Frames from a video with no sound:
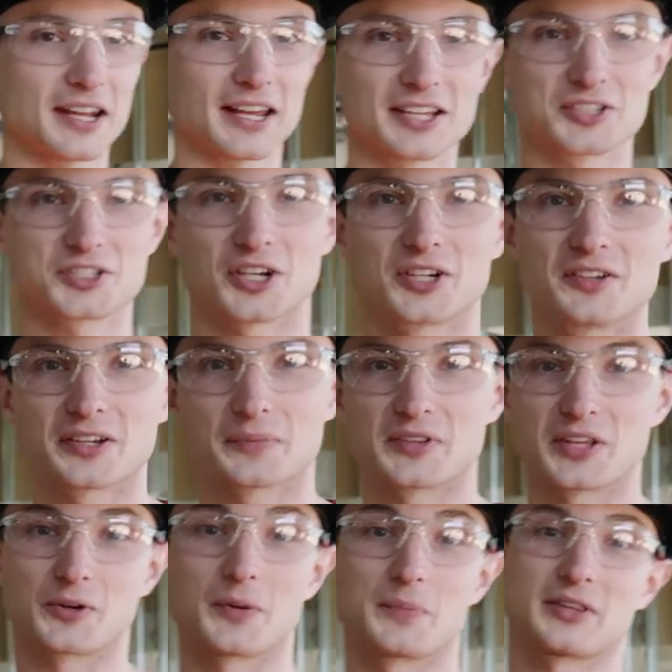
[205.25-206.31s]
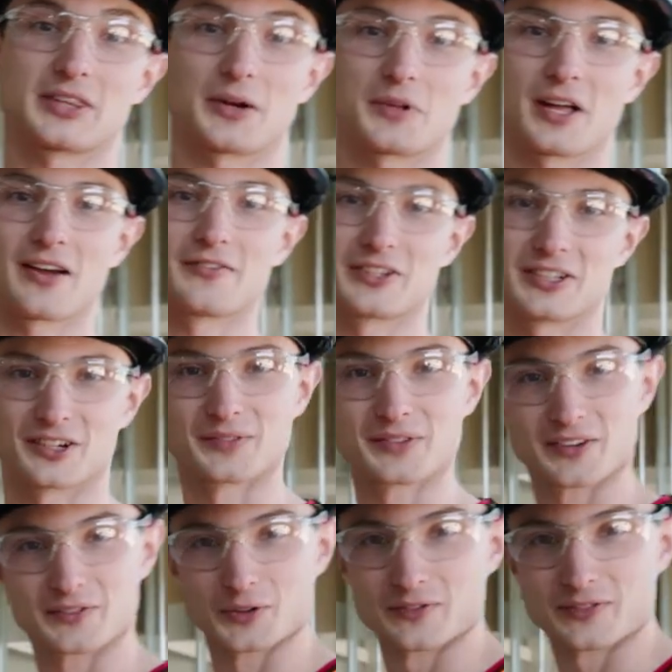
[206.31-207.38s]
and I can show you some of the equipment that we'll have in here.
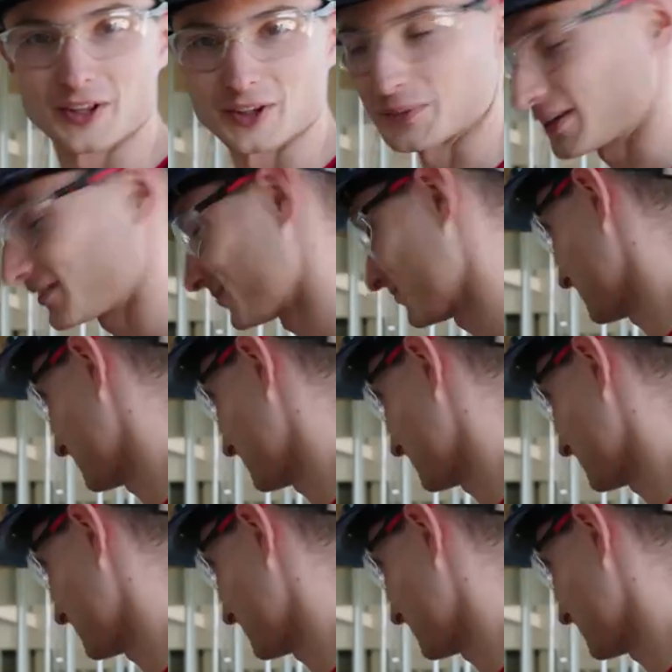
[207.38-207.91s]
So if you want to follow me.